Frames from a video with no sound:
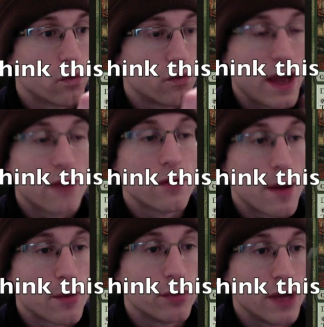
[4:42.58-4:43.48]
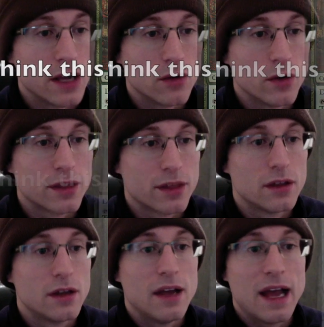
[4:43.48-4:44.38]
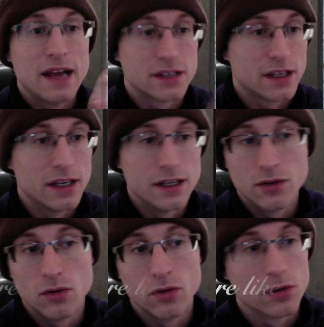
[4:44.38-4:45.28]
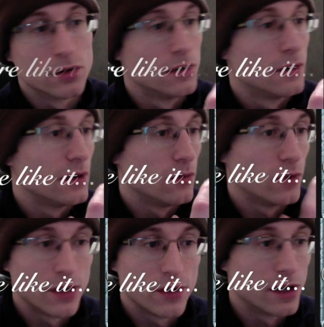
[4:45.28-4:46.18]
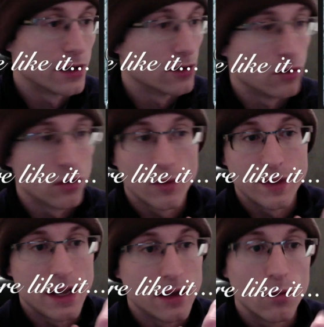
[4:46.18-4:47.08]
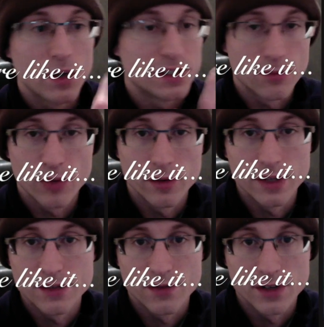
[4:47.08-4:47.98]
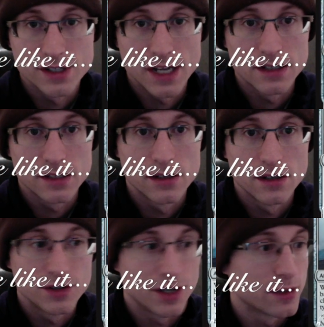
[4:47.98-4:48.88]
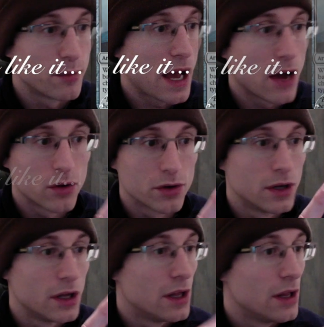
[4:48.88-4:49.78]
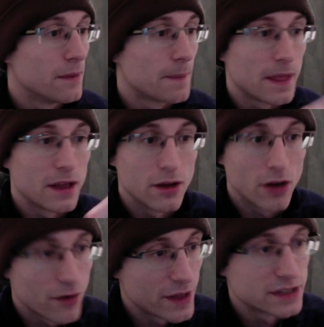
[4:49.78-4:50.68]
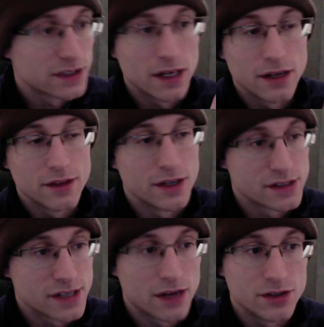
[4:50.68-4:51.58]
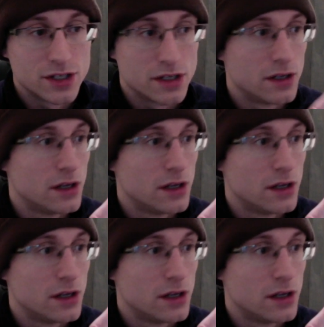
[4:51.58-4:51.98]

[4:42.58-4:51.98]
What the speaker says: they remember playing with as a kid, or when they were younger, or when they went to the pre-release for a set. So you got the power. Are they excited? The nostalgia.